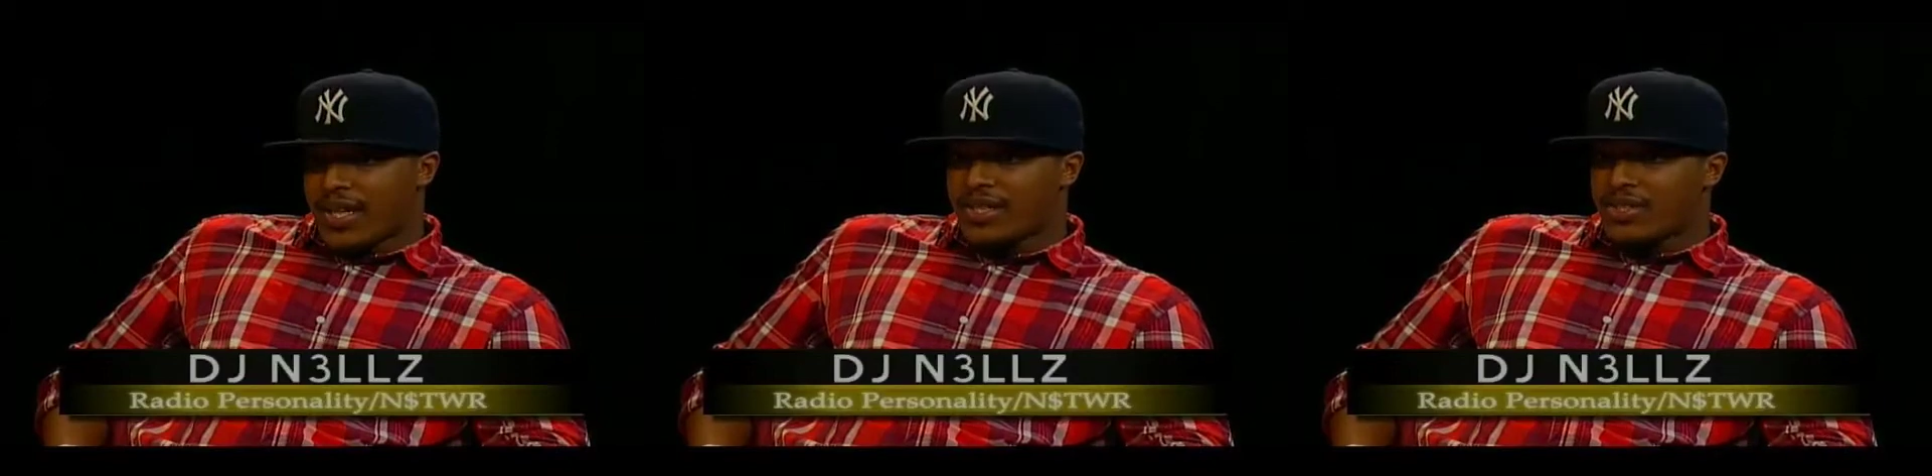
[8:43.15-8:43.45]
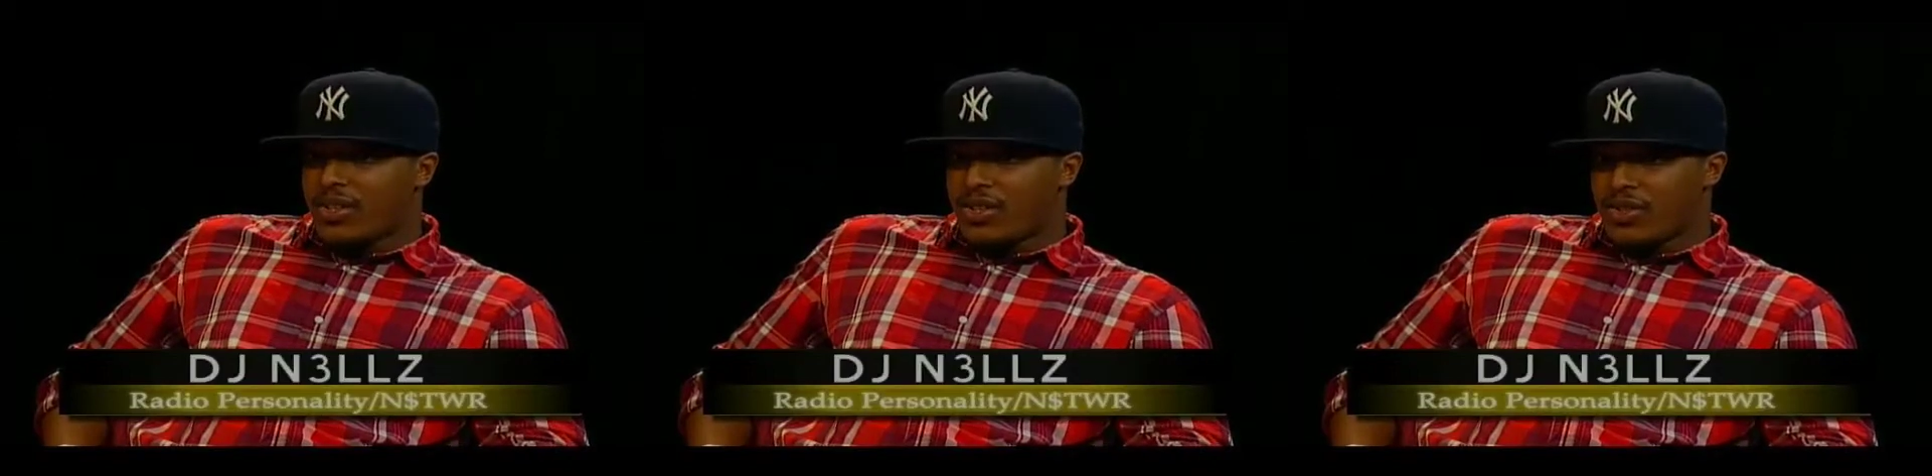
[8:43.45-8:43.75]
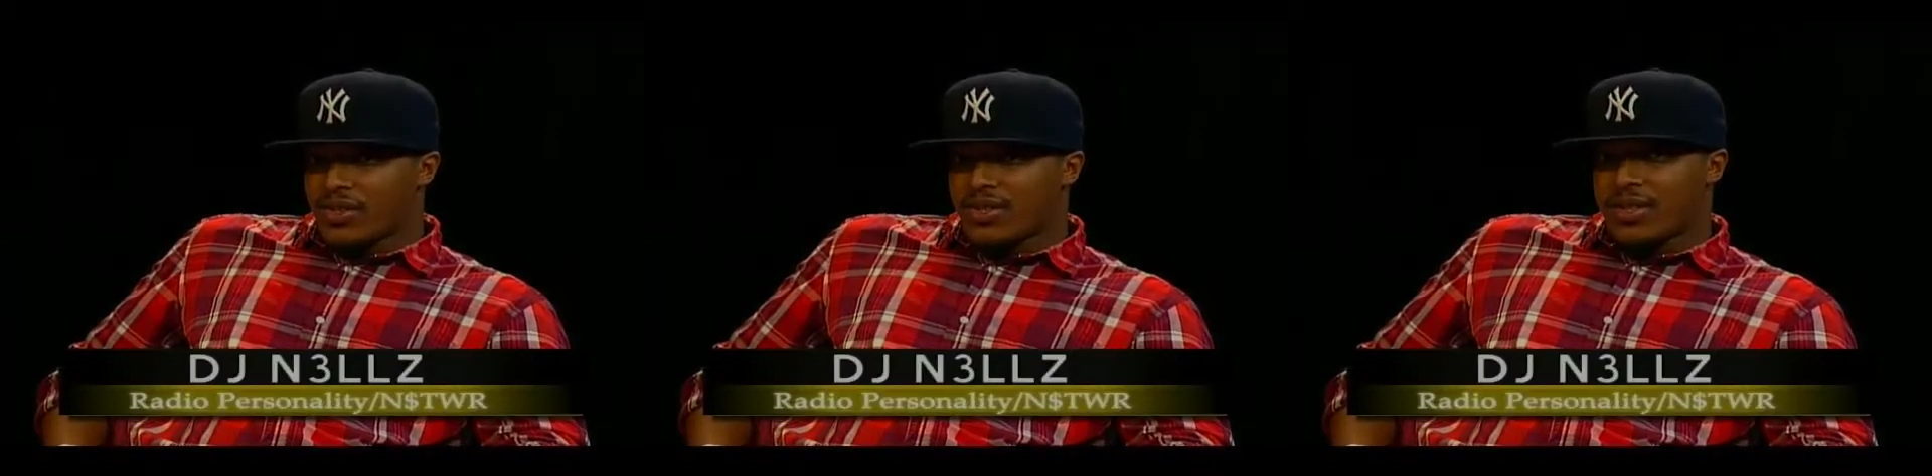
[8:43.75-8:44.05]
I just
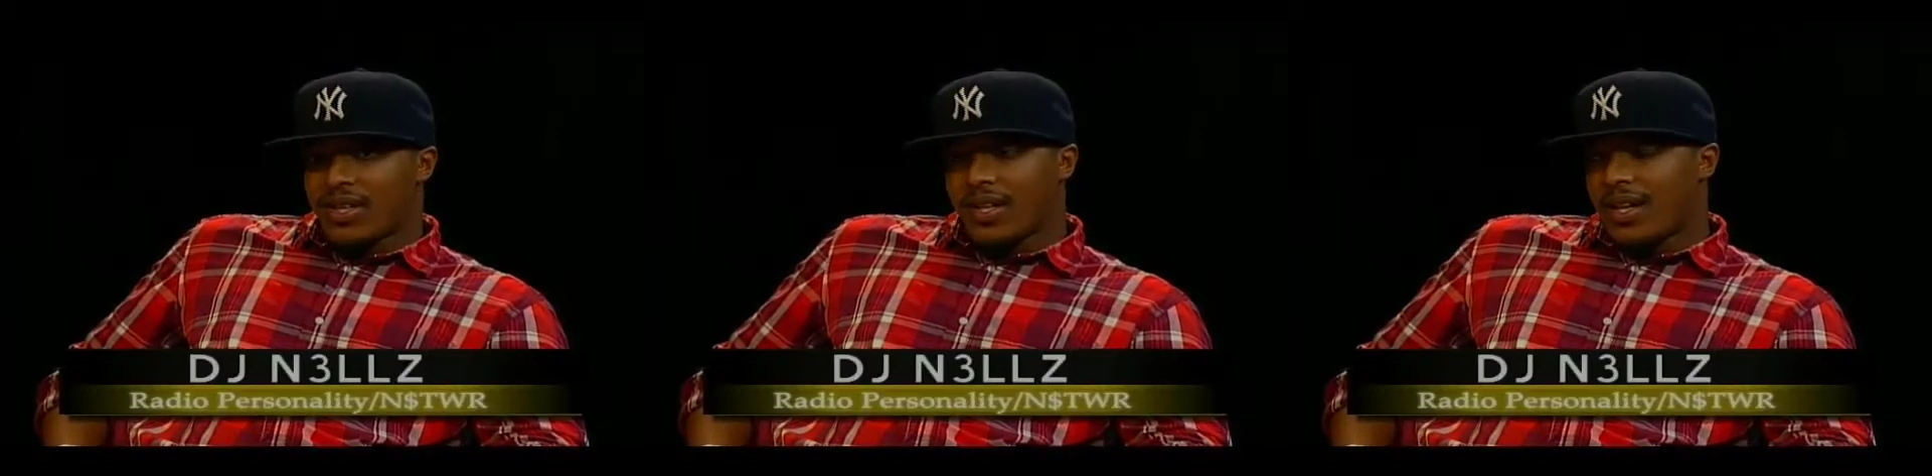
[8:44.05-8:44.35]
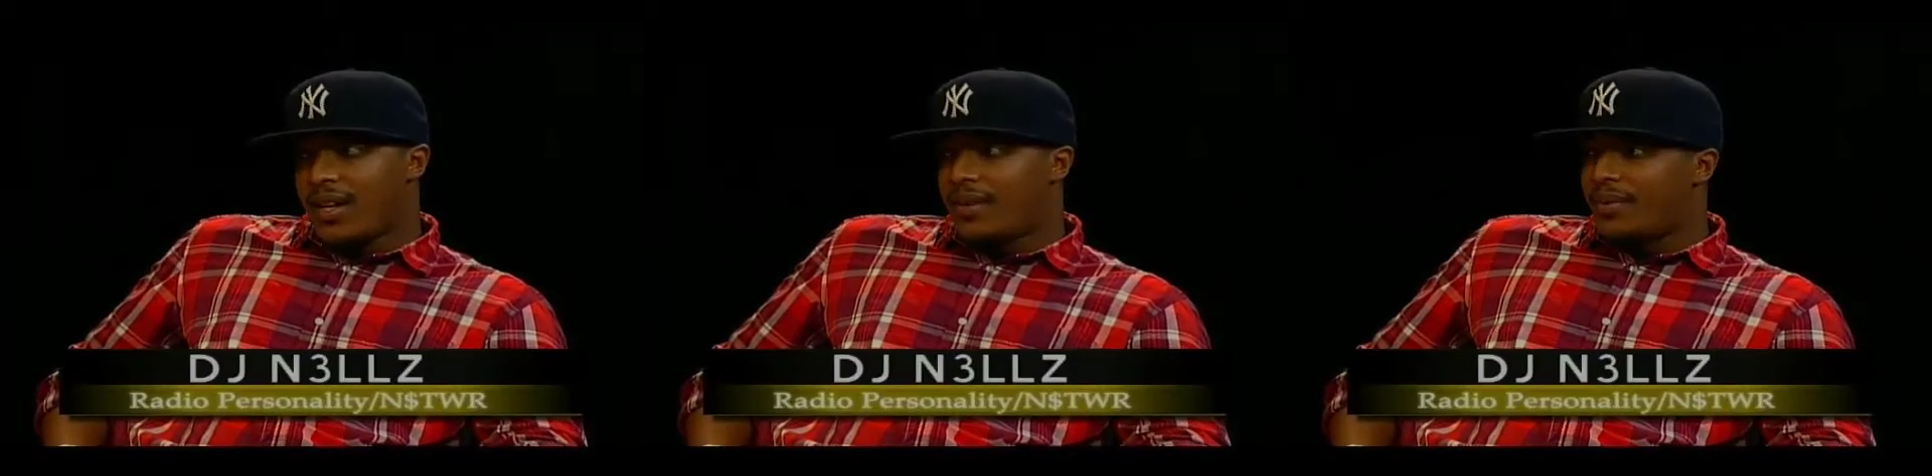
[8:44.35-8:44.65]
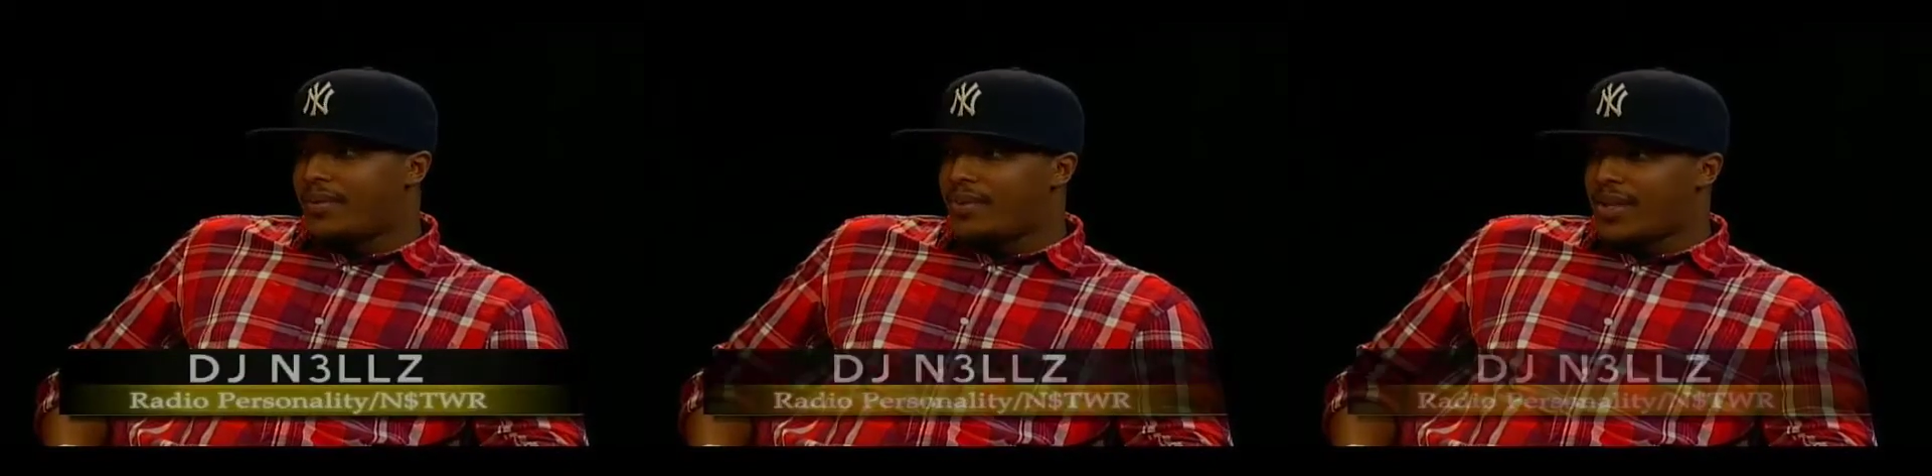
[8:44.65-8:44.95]
going to the club.
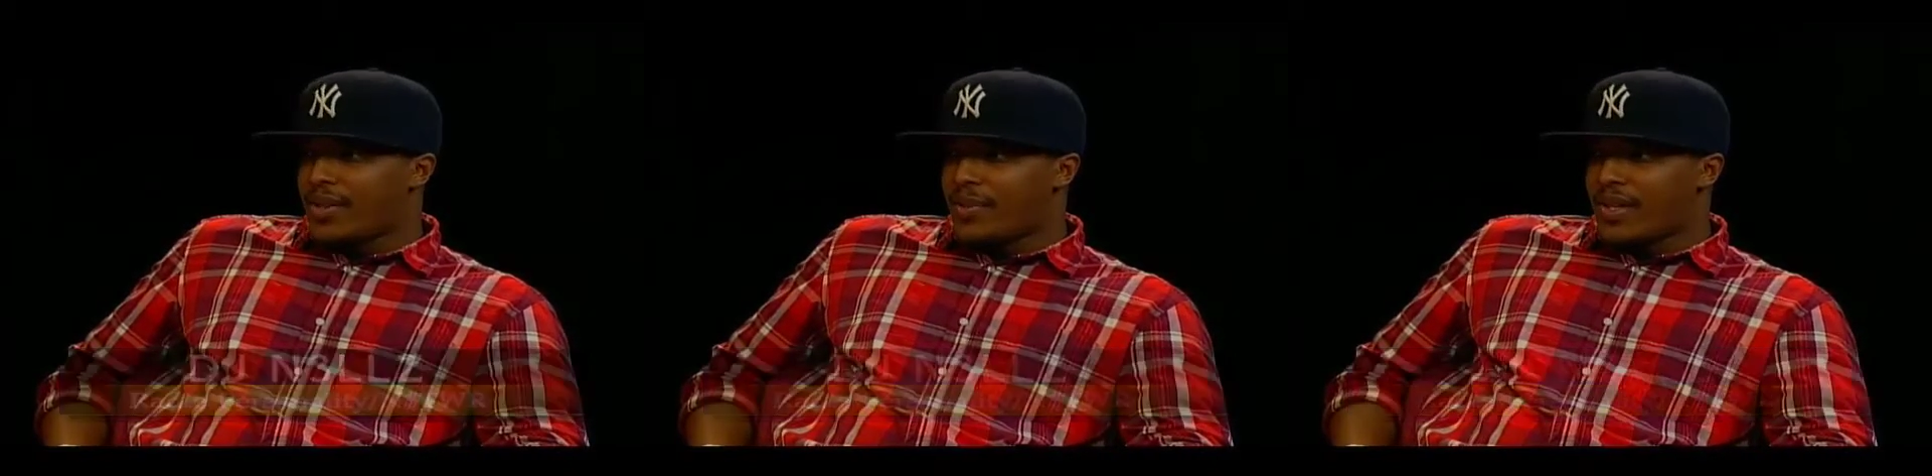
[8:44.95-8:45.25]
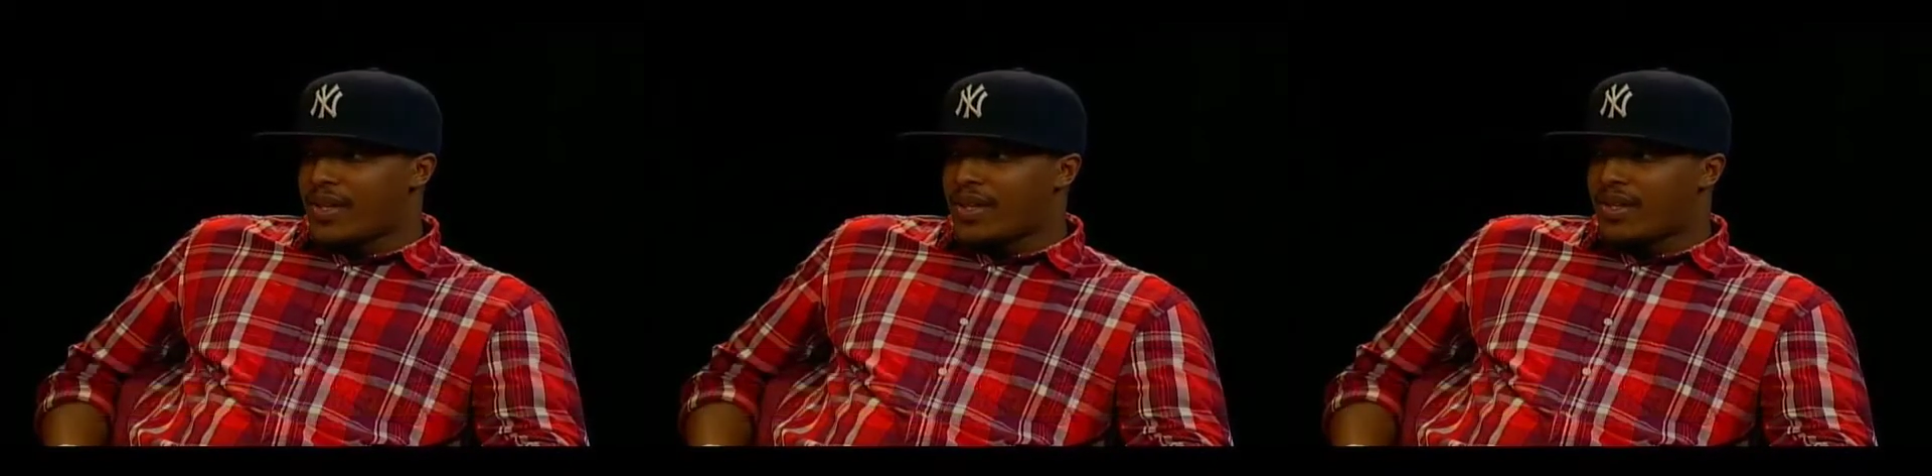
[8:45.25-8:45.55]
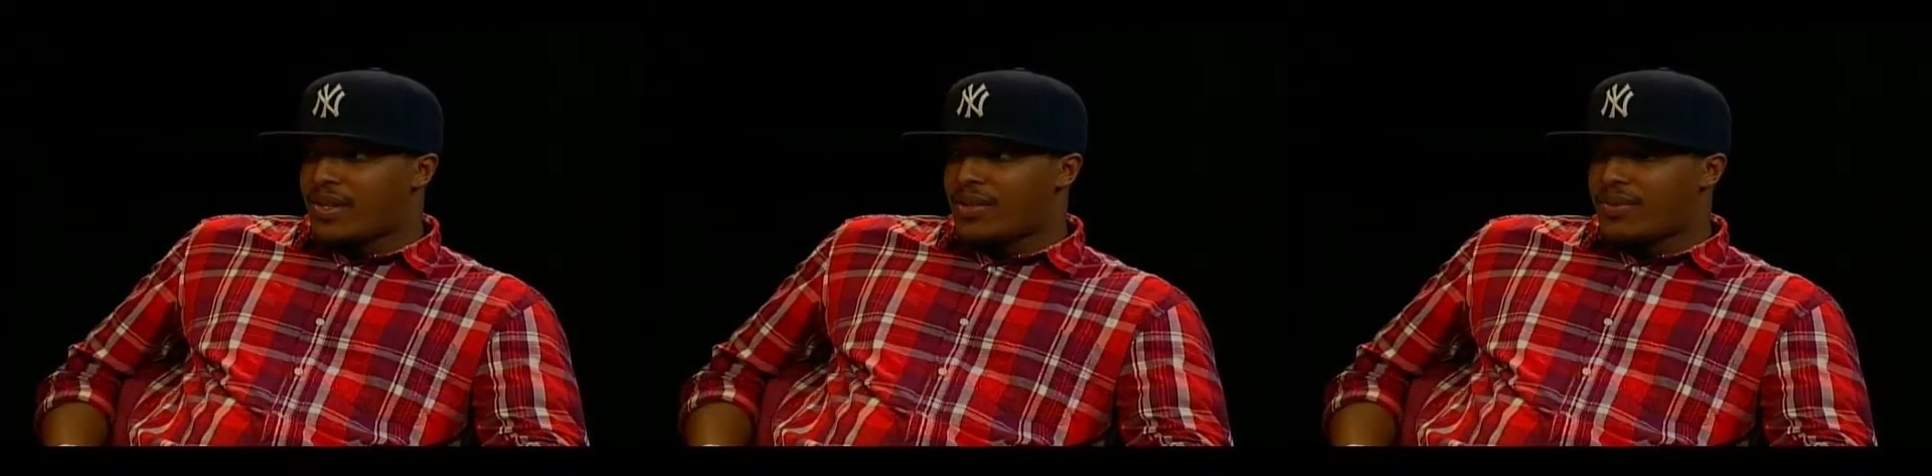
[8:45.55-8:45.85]
You know what I mean?
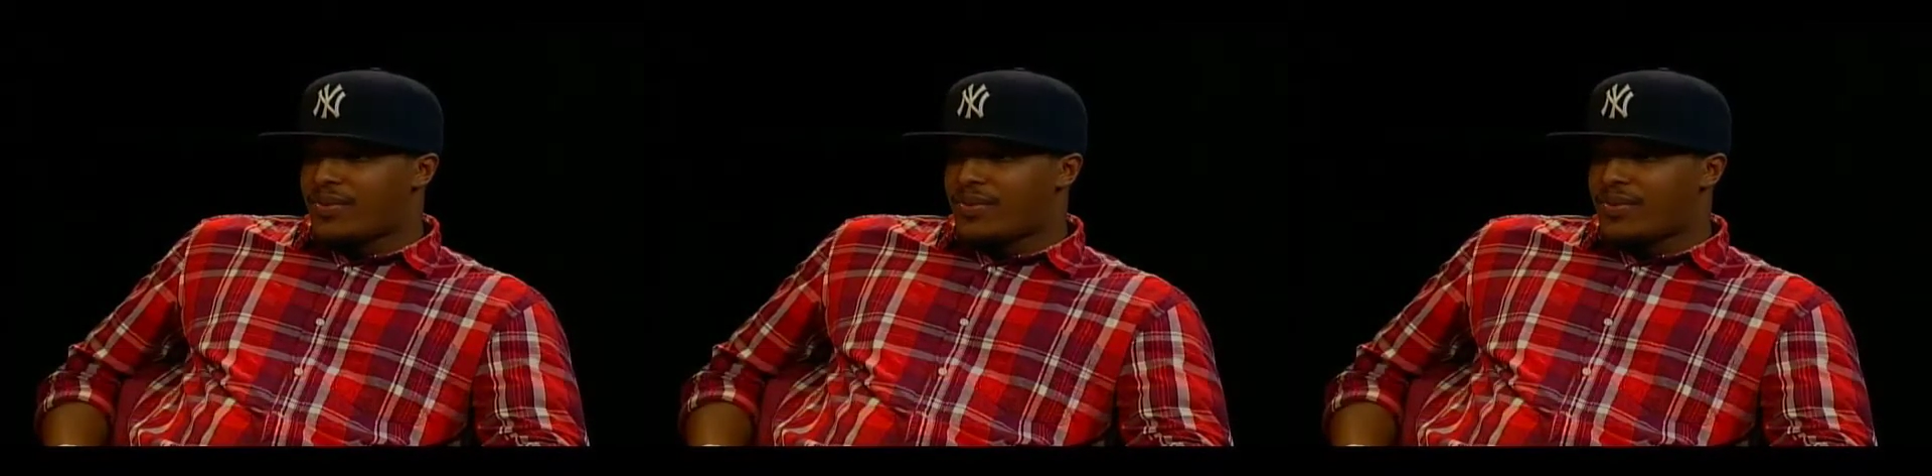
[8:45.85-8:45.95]
And um,